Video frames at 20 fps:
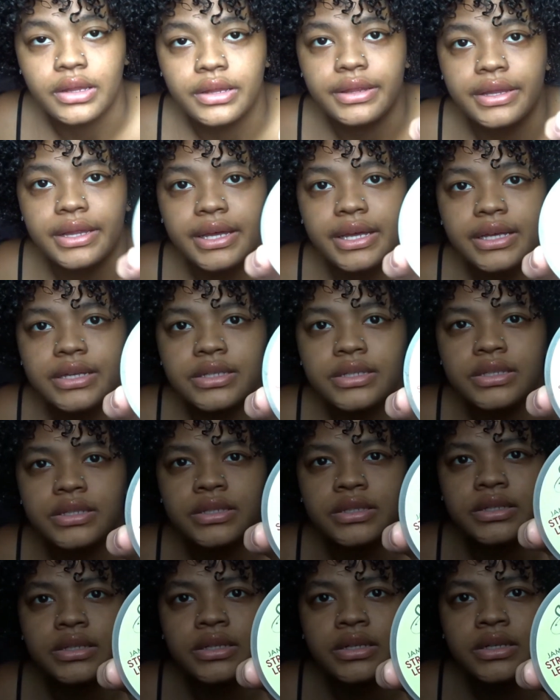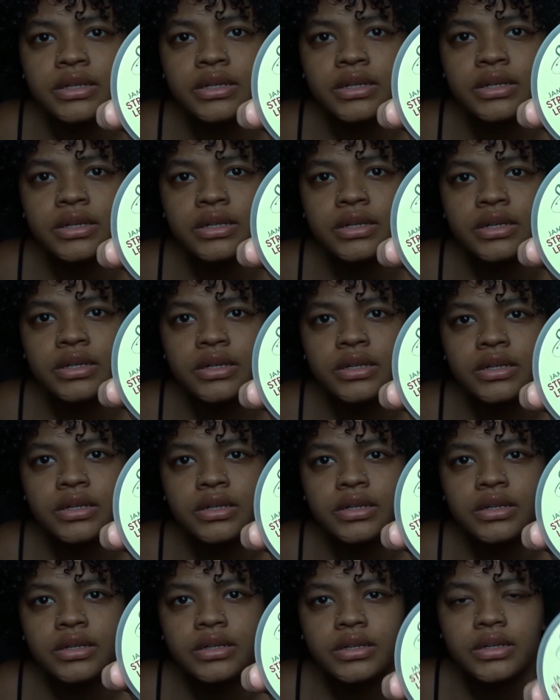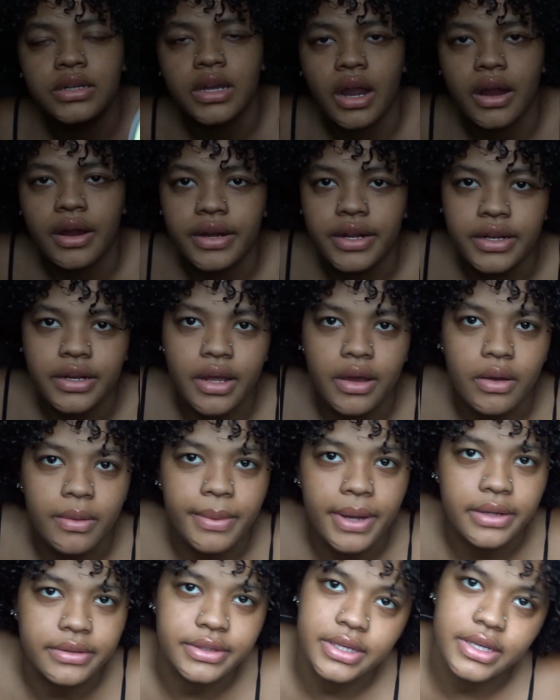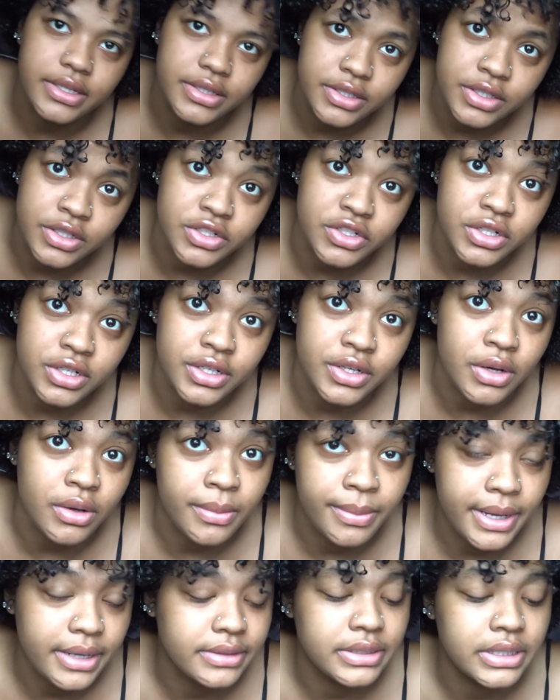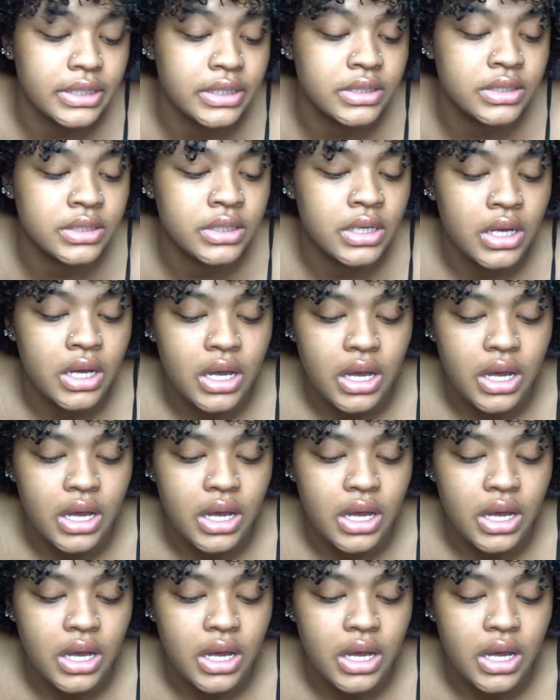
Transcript: this. You already know about this. You should know about this.